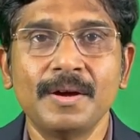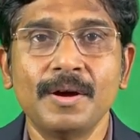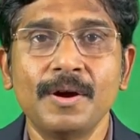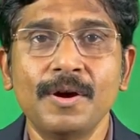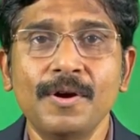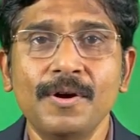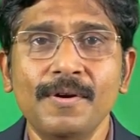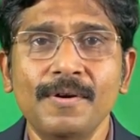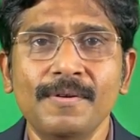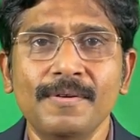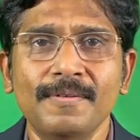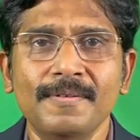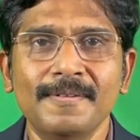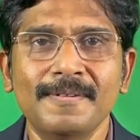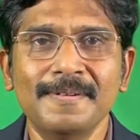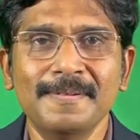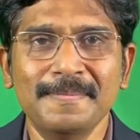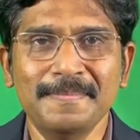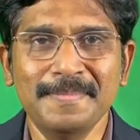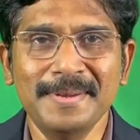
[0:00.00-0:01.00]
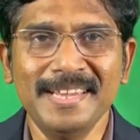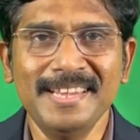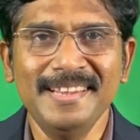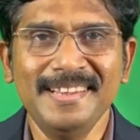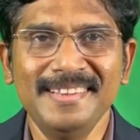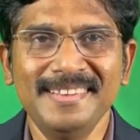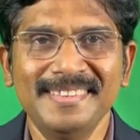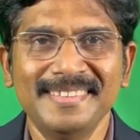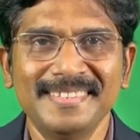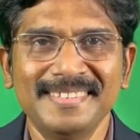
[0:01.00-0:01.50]
Who?
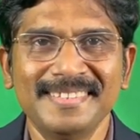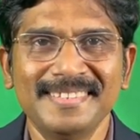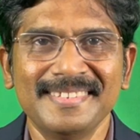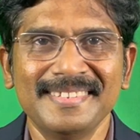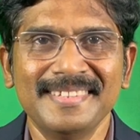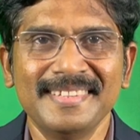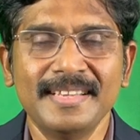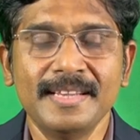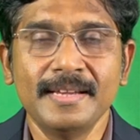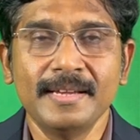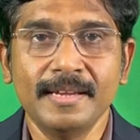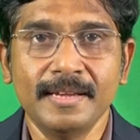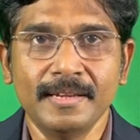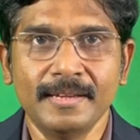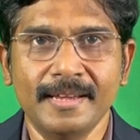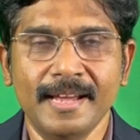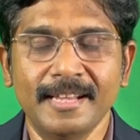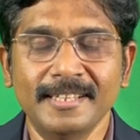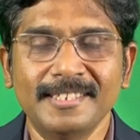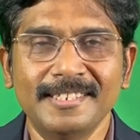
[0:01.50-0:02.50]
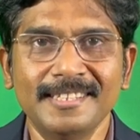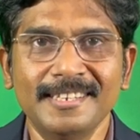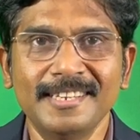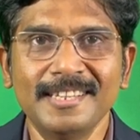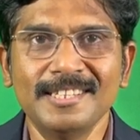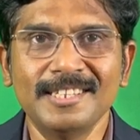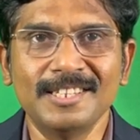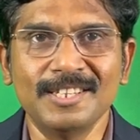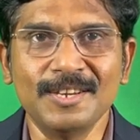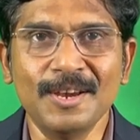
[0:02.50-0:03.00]
Me? Yes, it
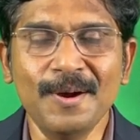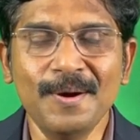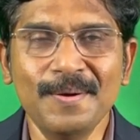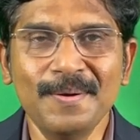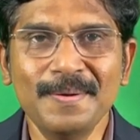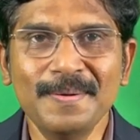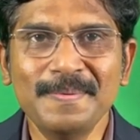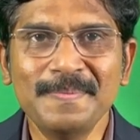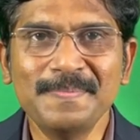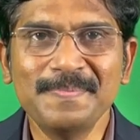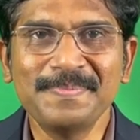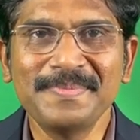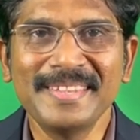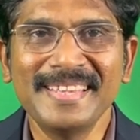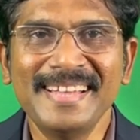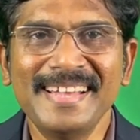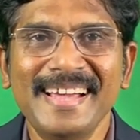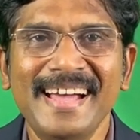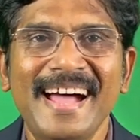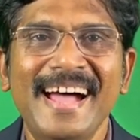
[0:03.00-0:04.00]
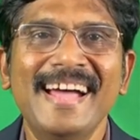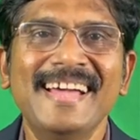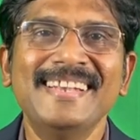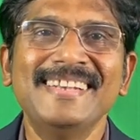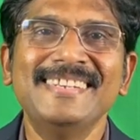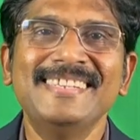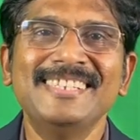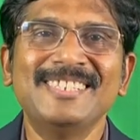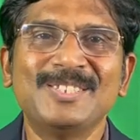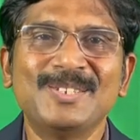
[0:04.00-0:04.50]
is you.
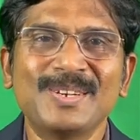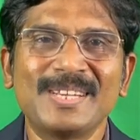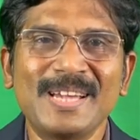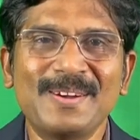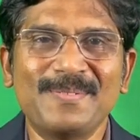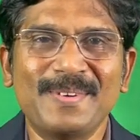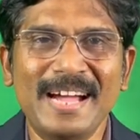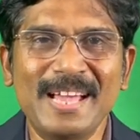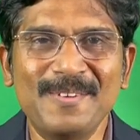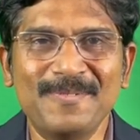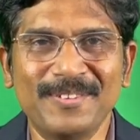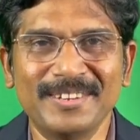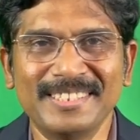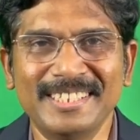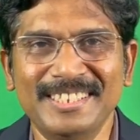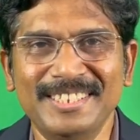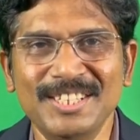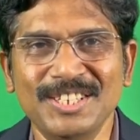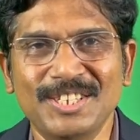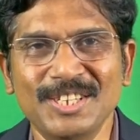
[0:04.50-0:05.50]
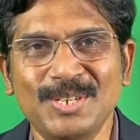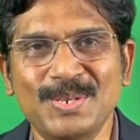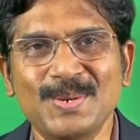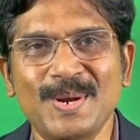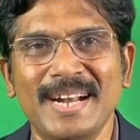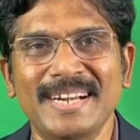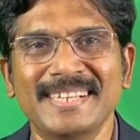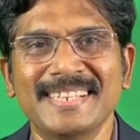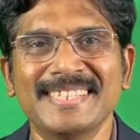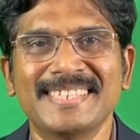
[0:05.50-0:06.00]
And it took a while for the teacher to
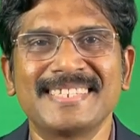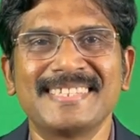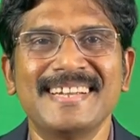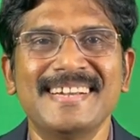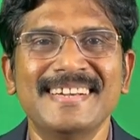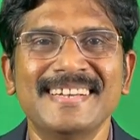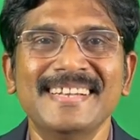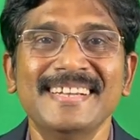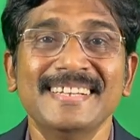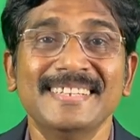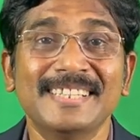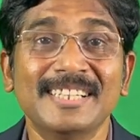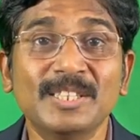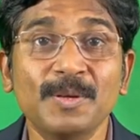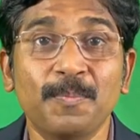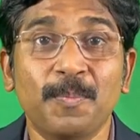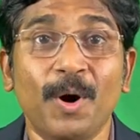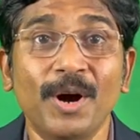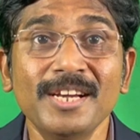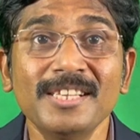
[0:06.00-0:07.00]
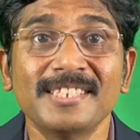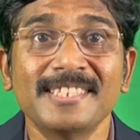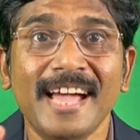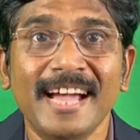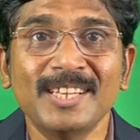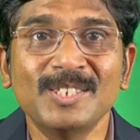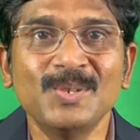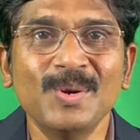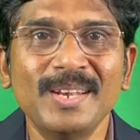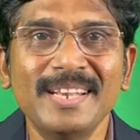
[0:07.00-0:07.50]
understand that the boy is
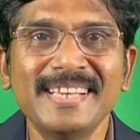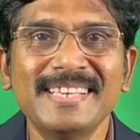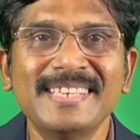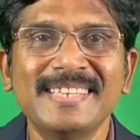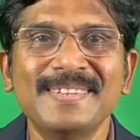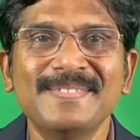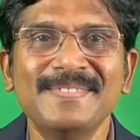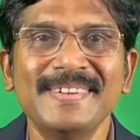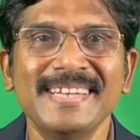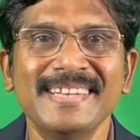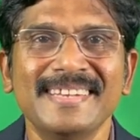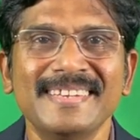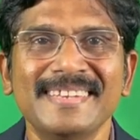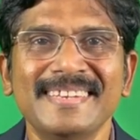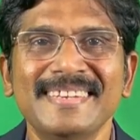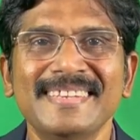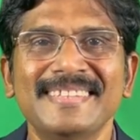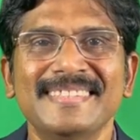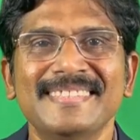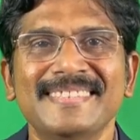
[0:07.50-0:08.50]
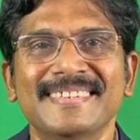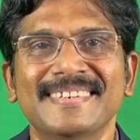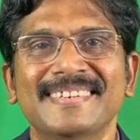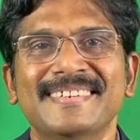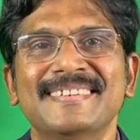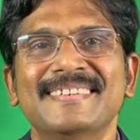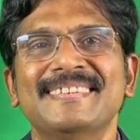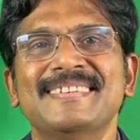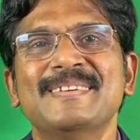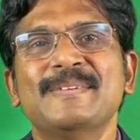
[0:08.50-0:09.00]
actually giving
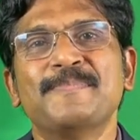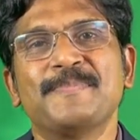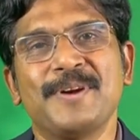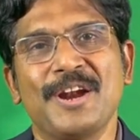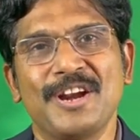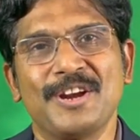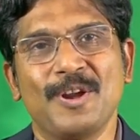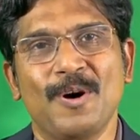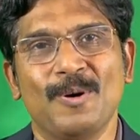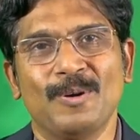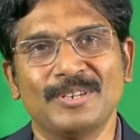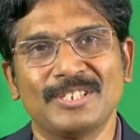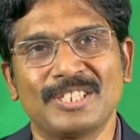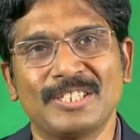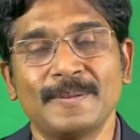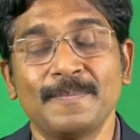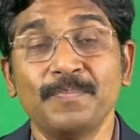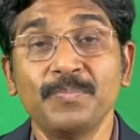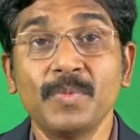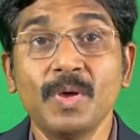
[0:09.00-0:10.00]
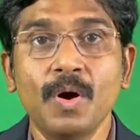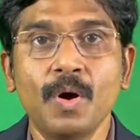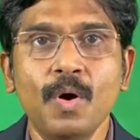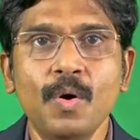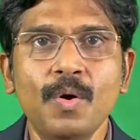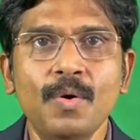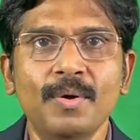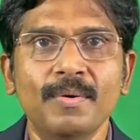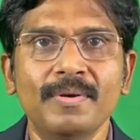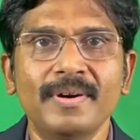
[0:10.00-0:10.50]
the pronouns.
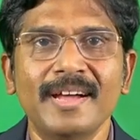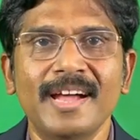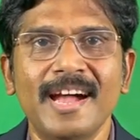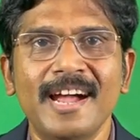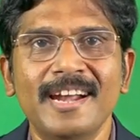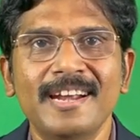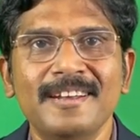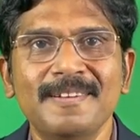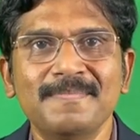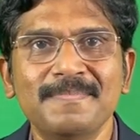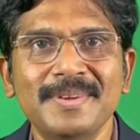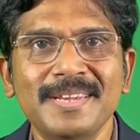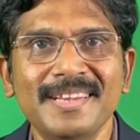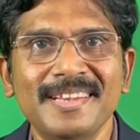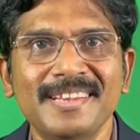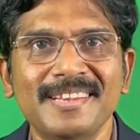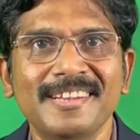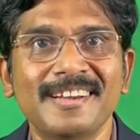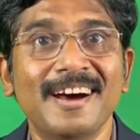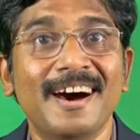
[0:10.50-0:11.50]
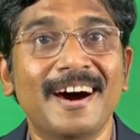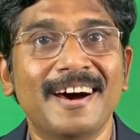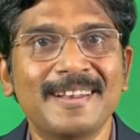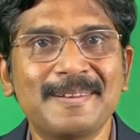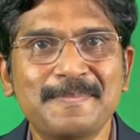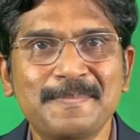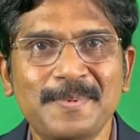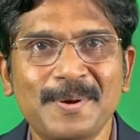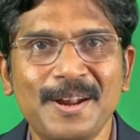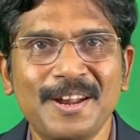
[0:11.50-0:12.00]
Who and me
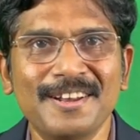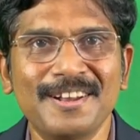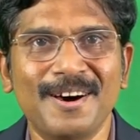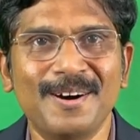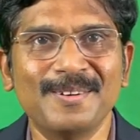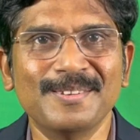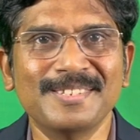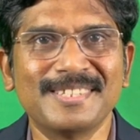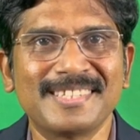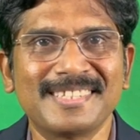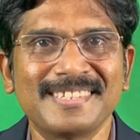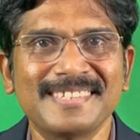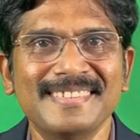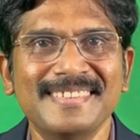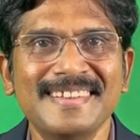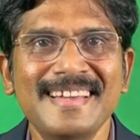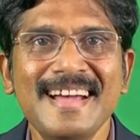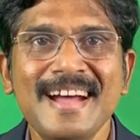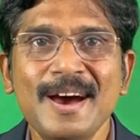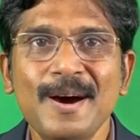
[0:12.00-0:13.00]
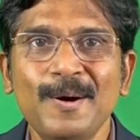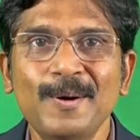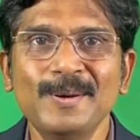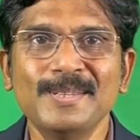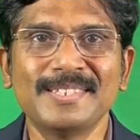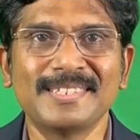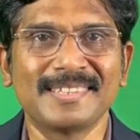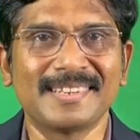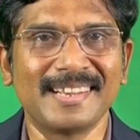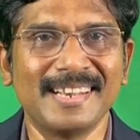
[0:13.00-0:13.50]
are pronouns. Who
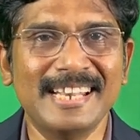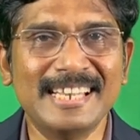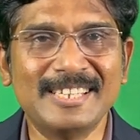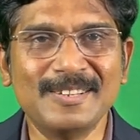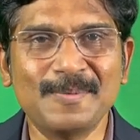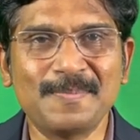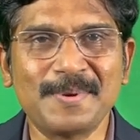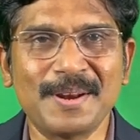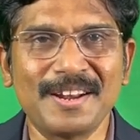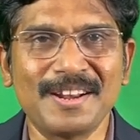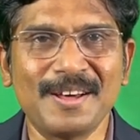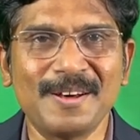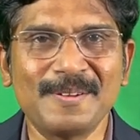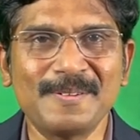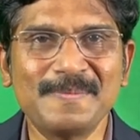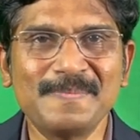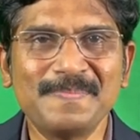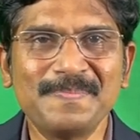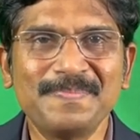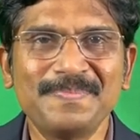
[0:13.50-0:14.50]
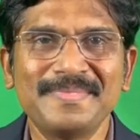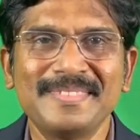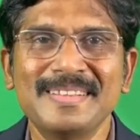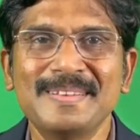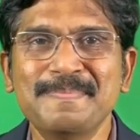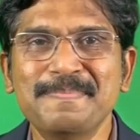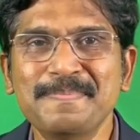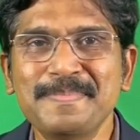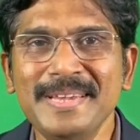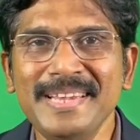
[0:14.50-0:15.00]
is a relative pronoun?
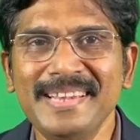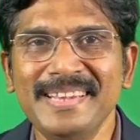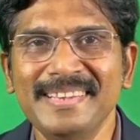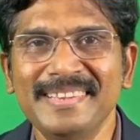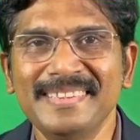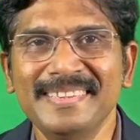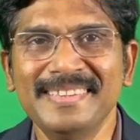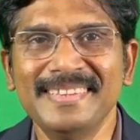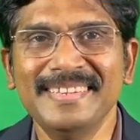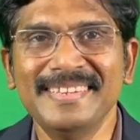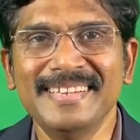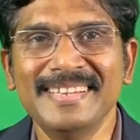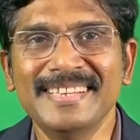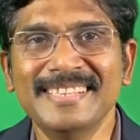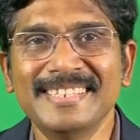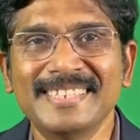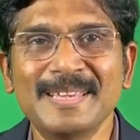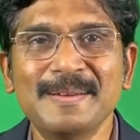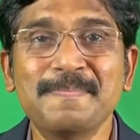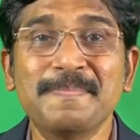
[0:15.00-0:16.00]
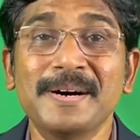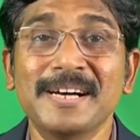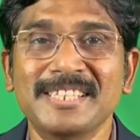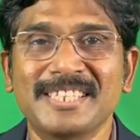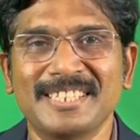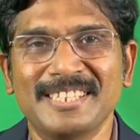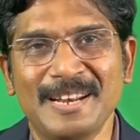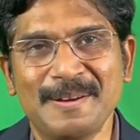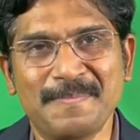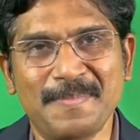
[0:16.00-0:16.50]
Me is a
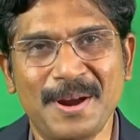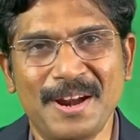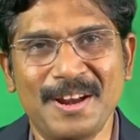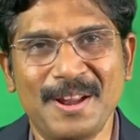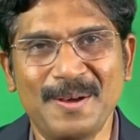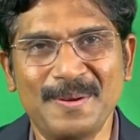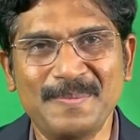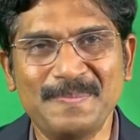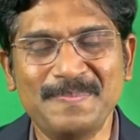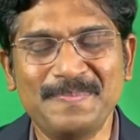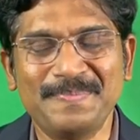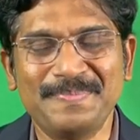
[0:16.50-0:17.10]
personal pronoun.